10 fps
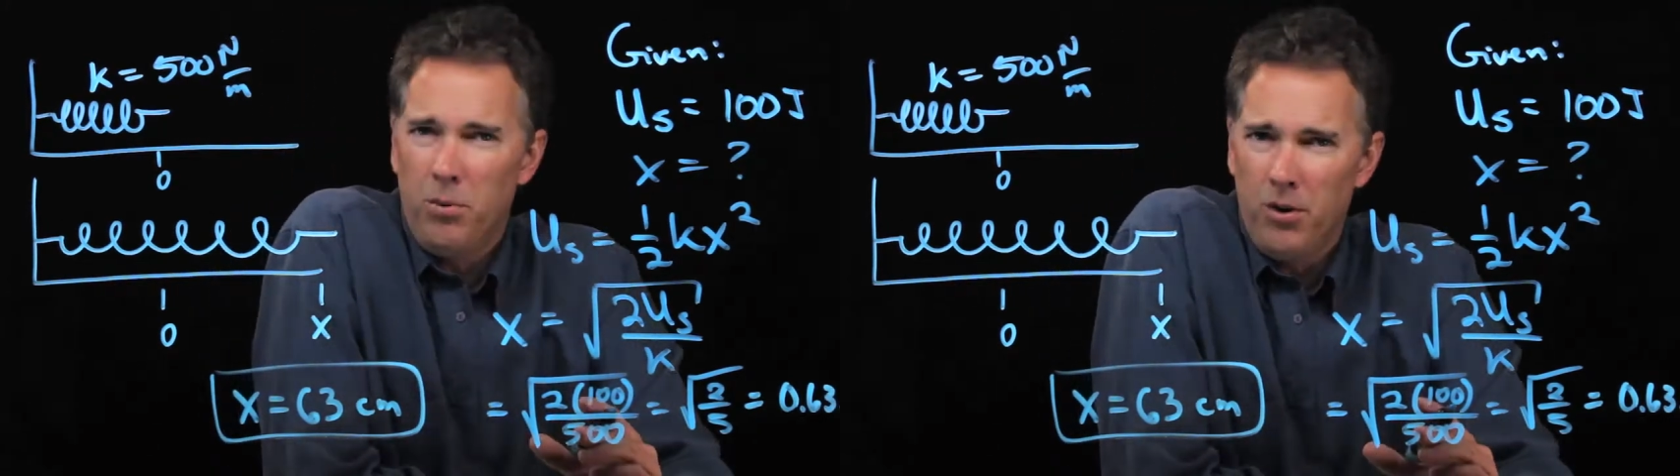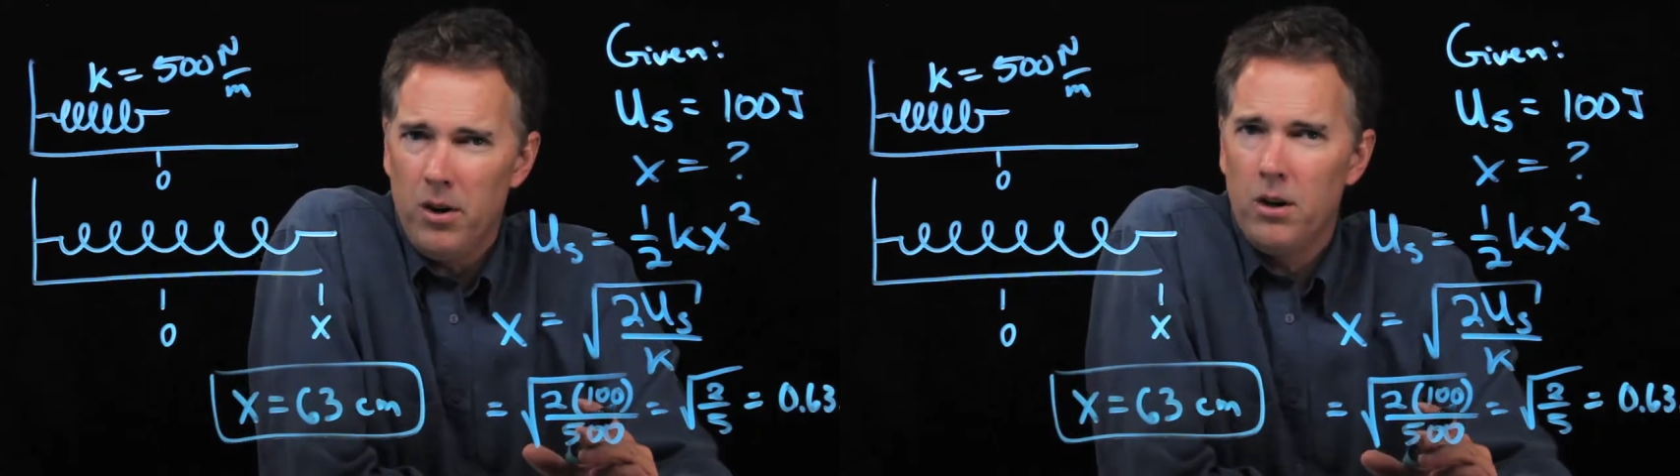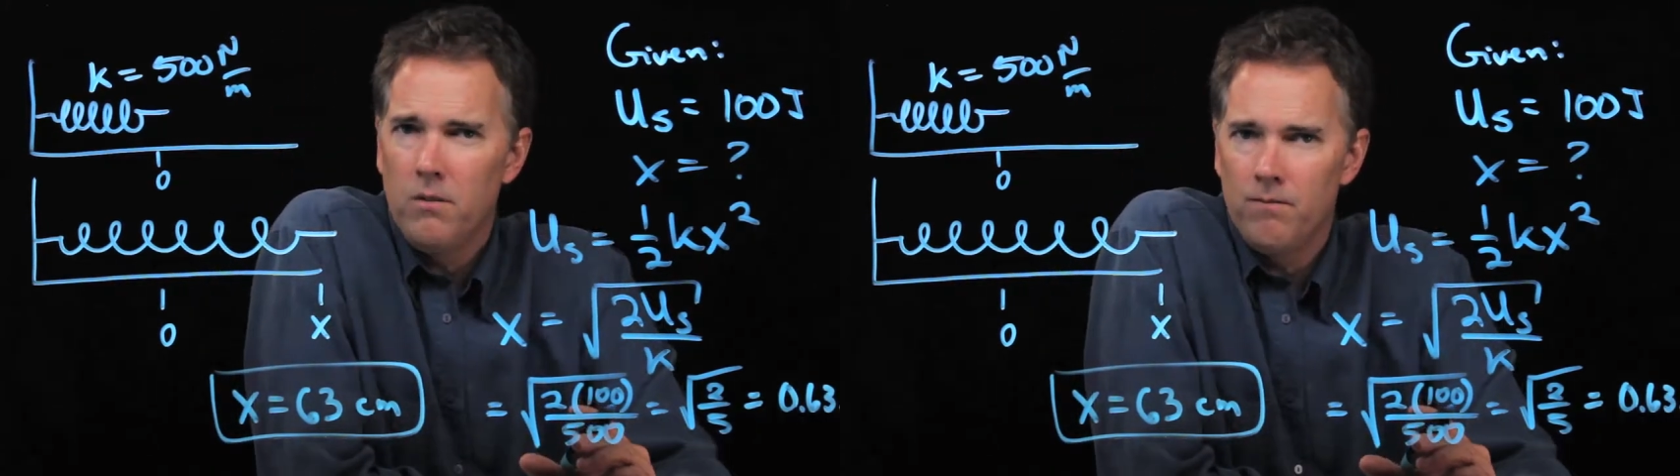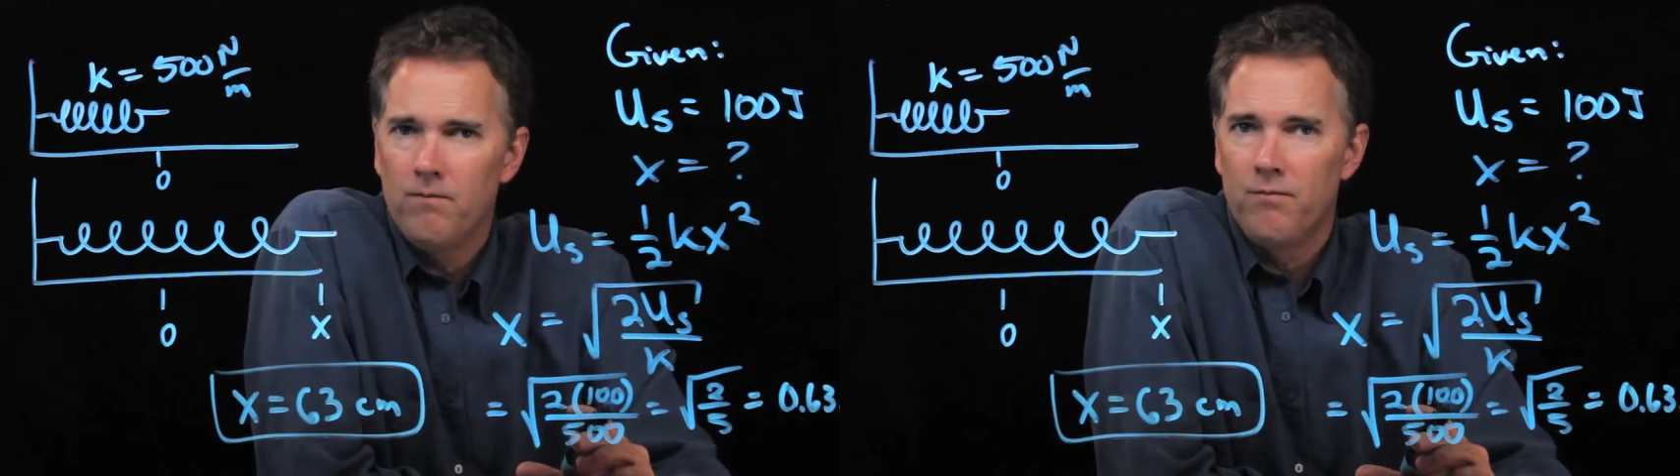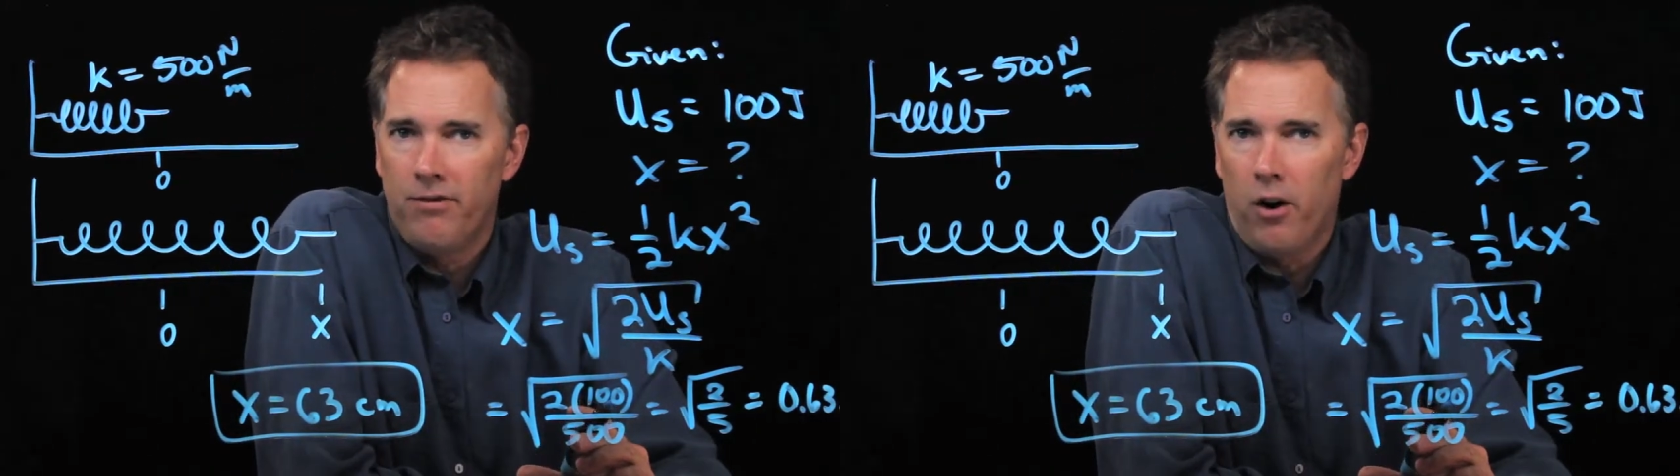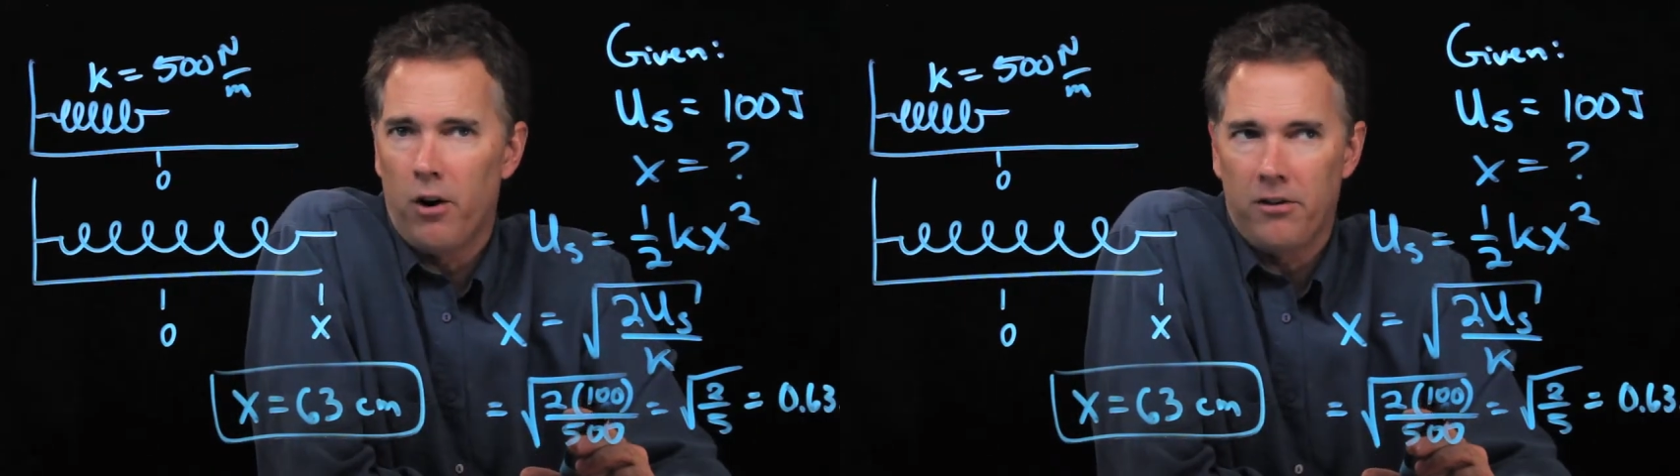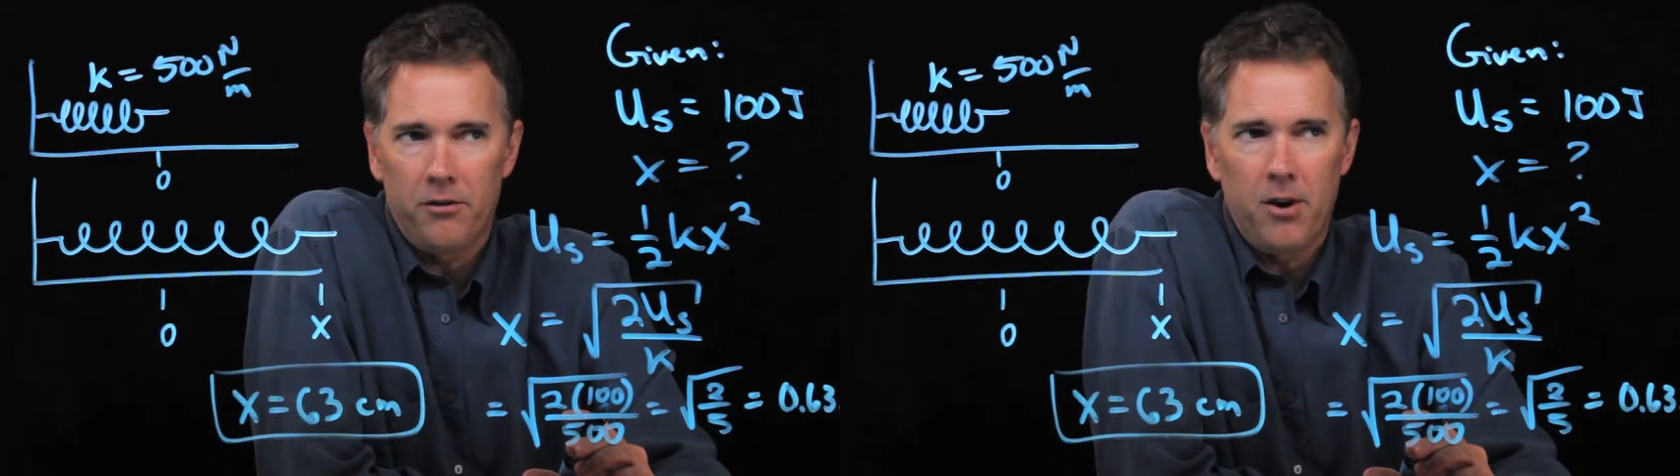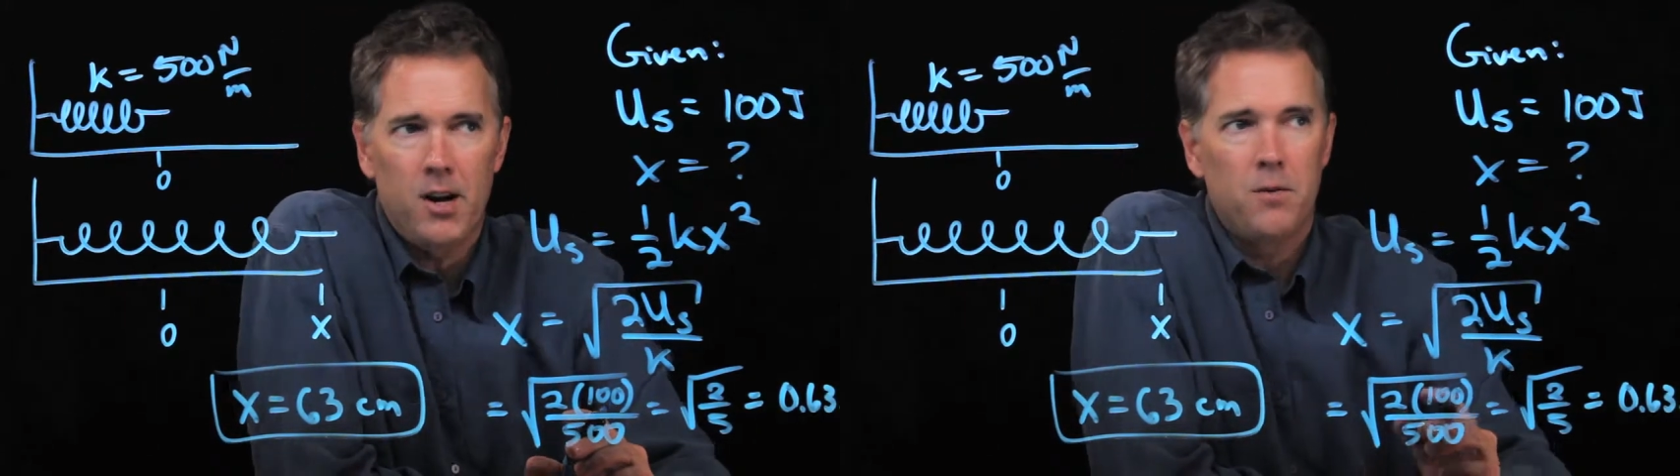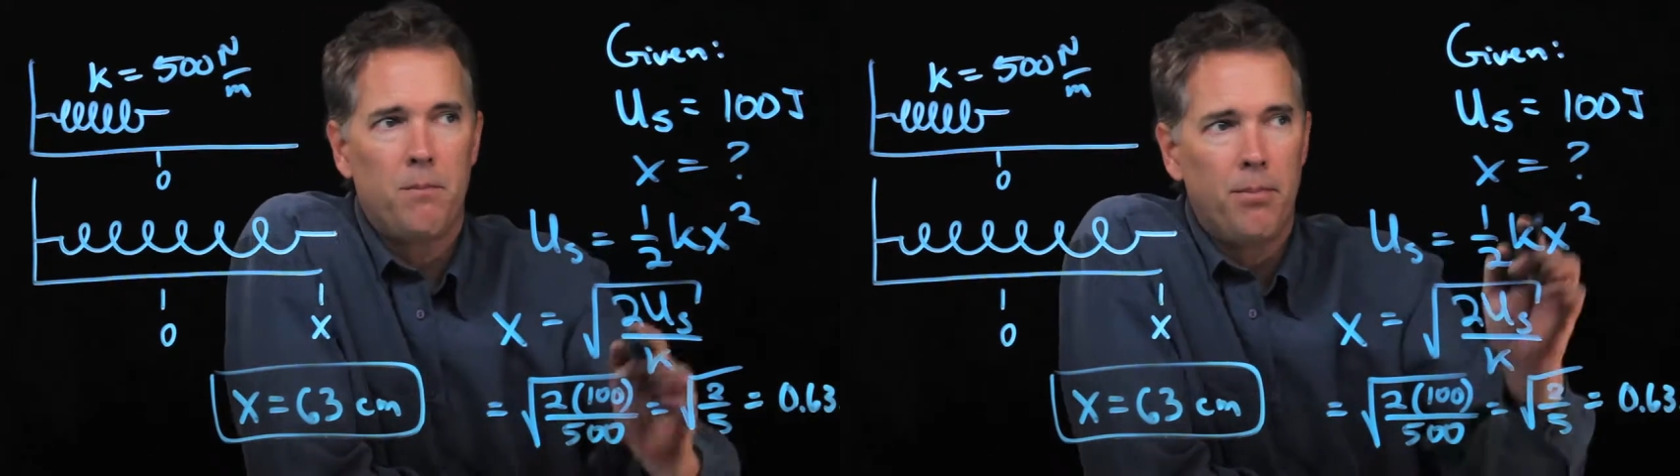pretty far stretch,